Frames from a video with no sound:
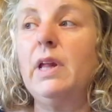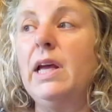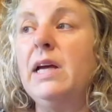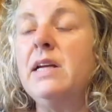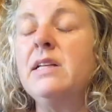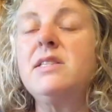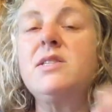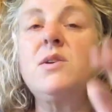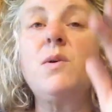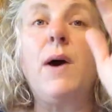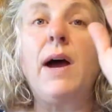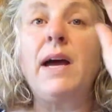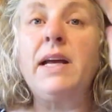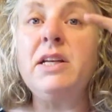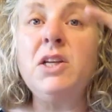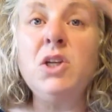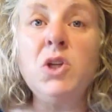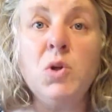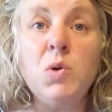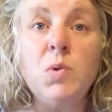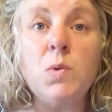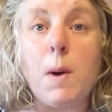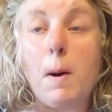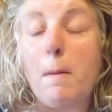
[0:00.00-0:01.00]
And so I
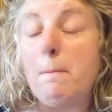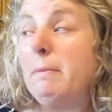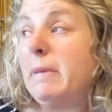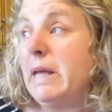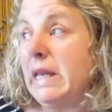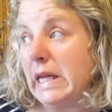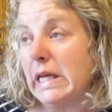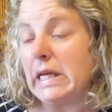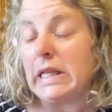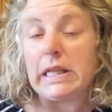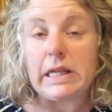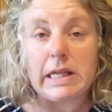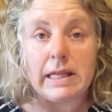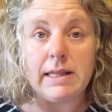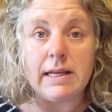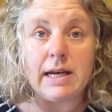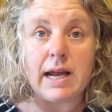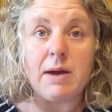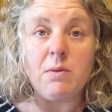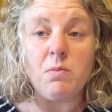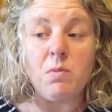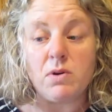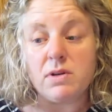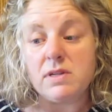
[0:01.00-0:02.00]
knew immediately that
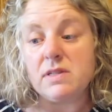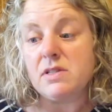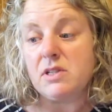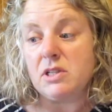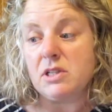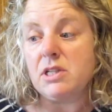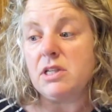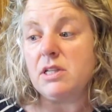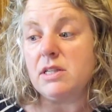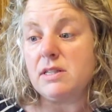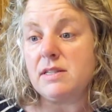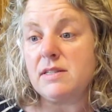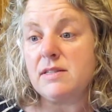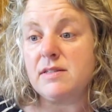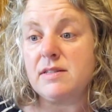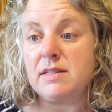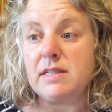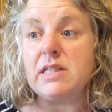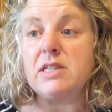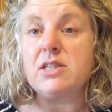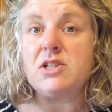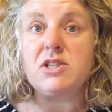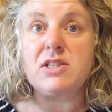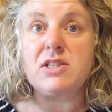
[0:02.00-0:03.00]
I was going to stitch